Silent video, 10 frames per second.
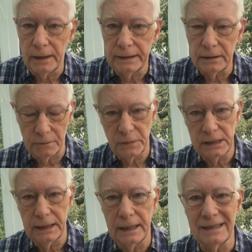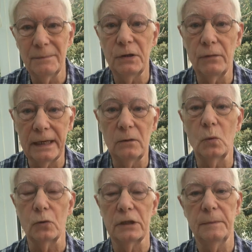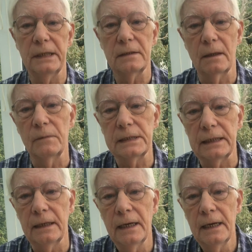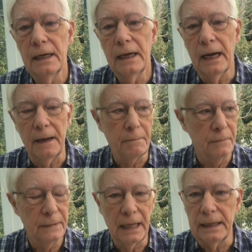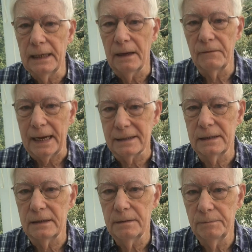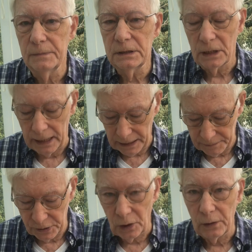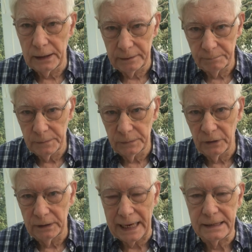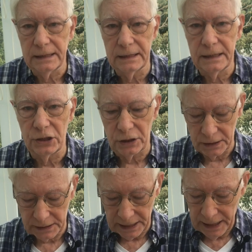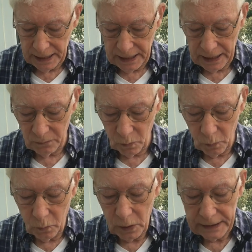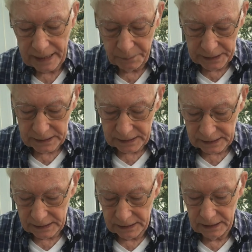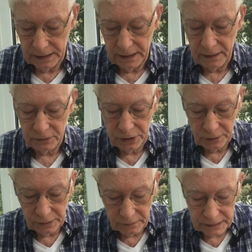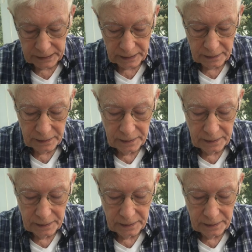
and it obviously has to be rainwater because obviously they love acid soil and acid conditions. And what happens is, and I'll show you here,